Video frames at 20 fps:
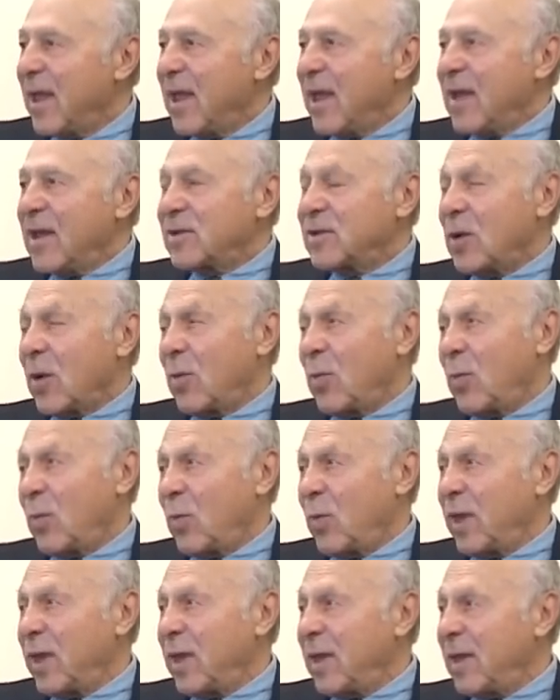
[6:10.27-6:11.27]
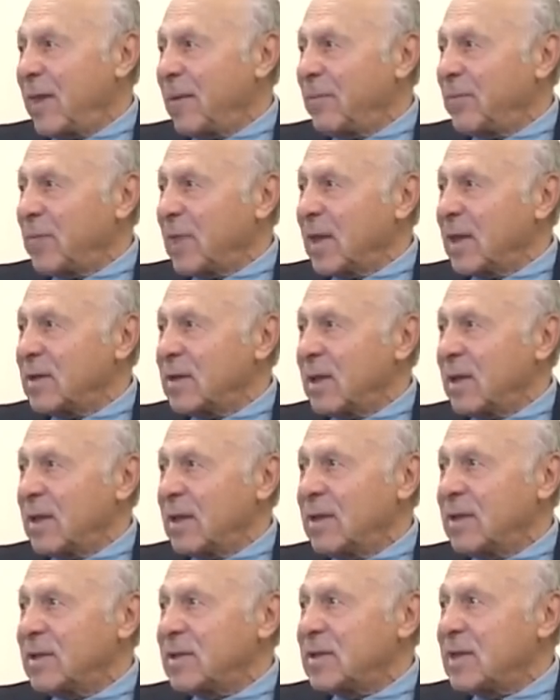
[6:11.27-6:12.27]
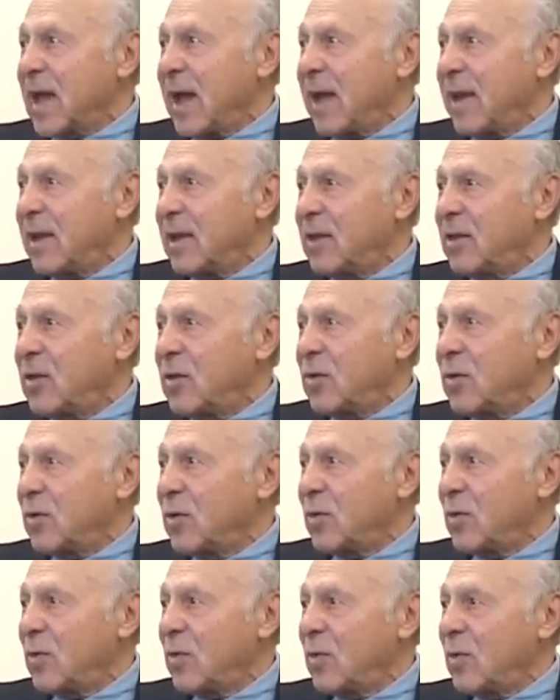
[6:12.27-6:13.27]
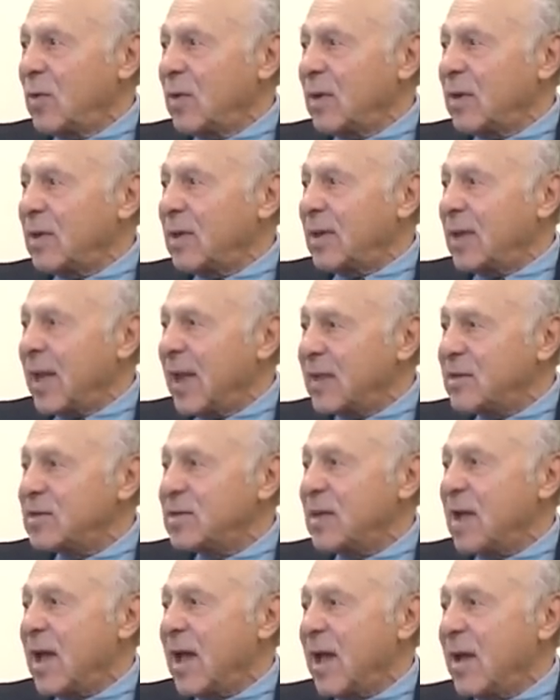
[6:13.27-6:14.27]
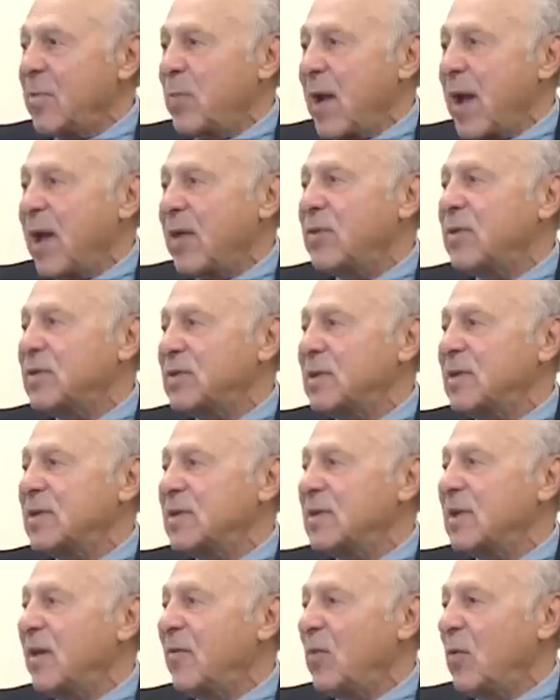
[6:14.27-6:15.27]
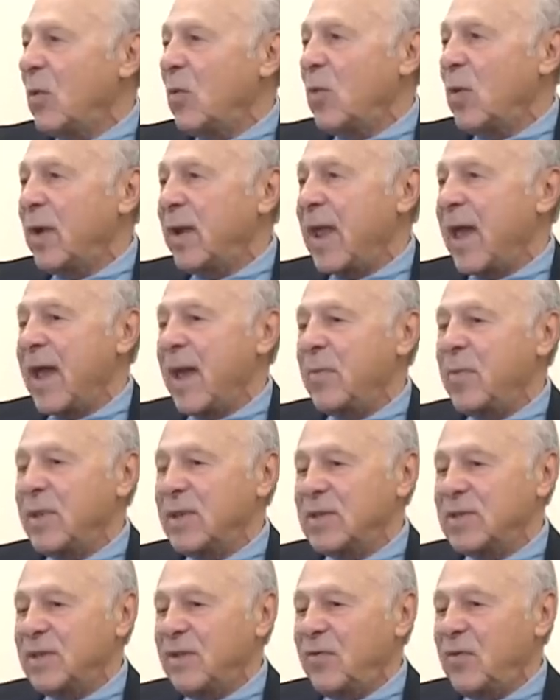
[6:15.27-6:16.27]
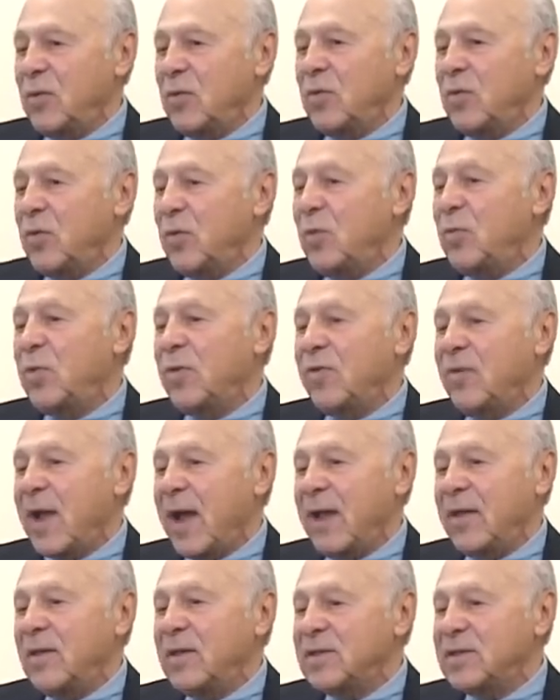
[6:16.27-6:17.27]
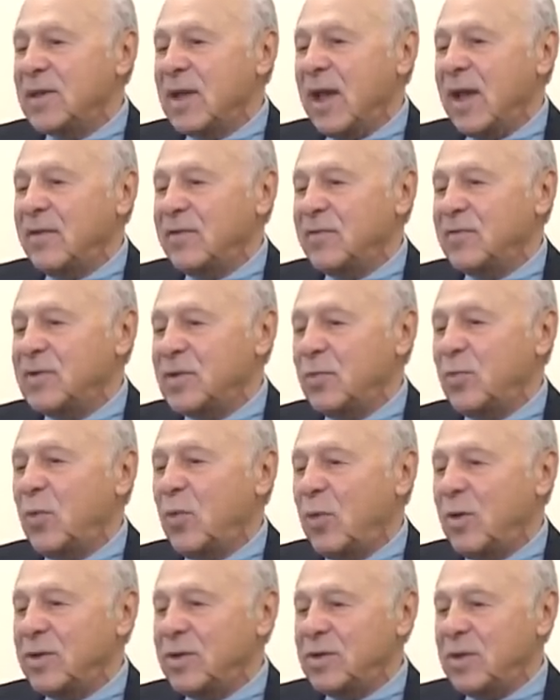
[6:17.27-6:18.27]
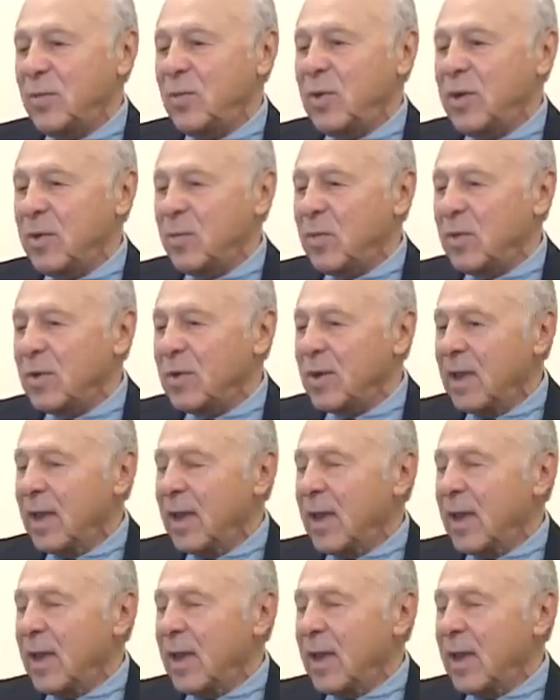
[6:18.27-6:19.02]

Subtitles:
So we decided to test the hypothesis of, well, what happens if you do provide these kinds of supports to people?